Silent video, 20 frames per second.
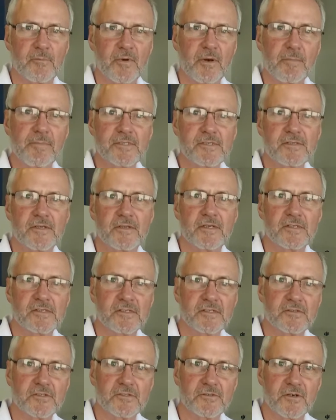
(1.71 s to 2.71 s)
The purpose of
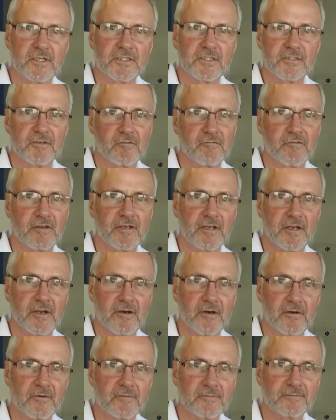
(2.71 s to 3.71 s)
this instructional
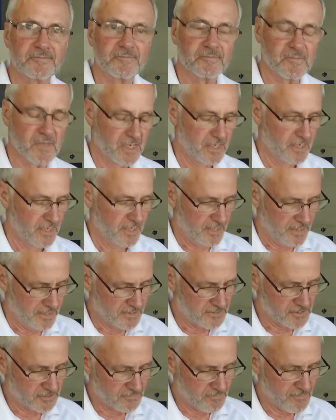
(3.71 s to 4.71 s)
video
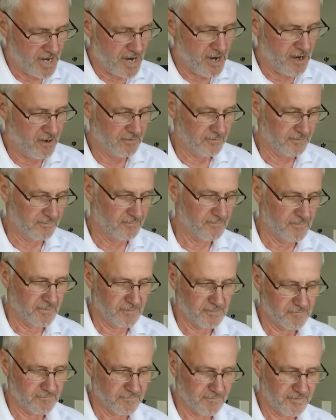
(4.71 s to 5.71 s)
is to mount
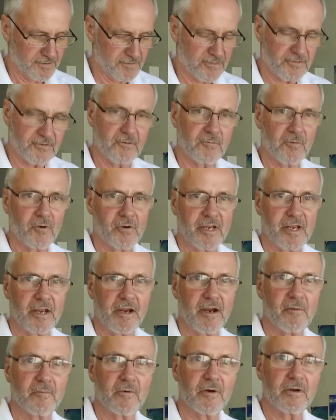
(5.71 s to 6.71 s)
the FLIR thermal
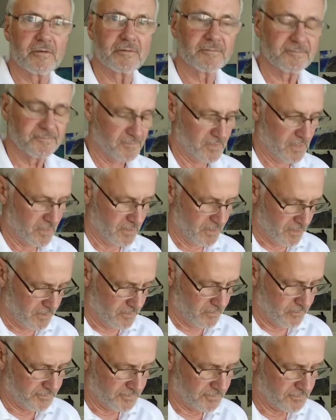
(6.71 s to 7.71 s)
camera
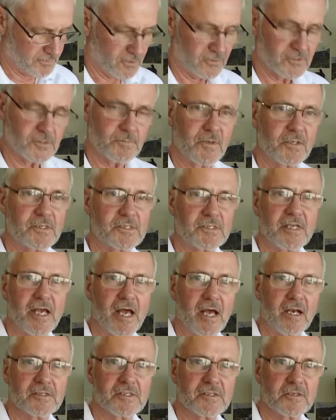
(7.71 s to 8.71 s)
with the Drones Plus
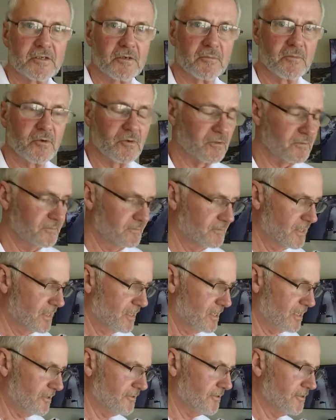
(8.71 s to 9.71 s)
Dallas gimbal
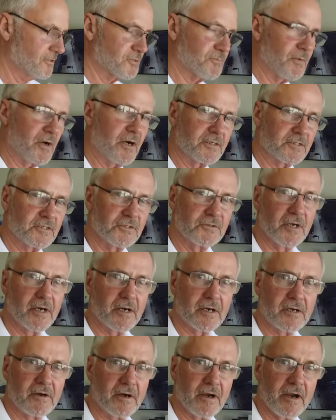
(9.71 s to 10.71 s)
on the Inspire 2
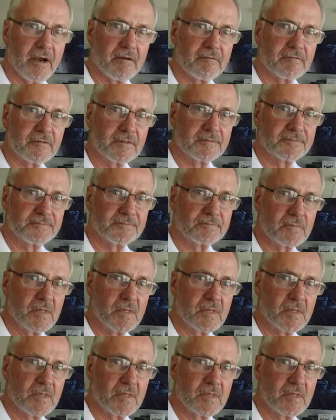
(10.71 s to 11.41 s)
aircraft.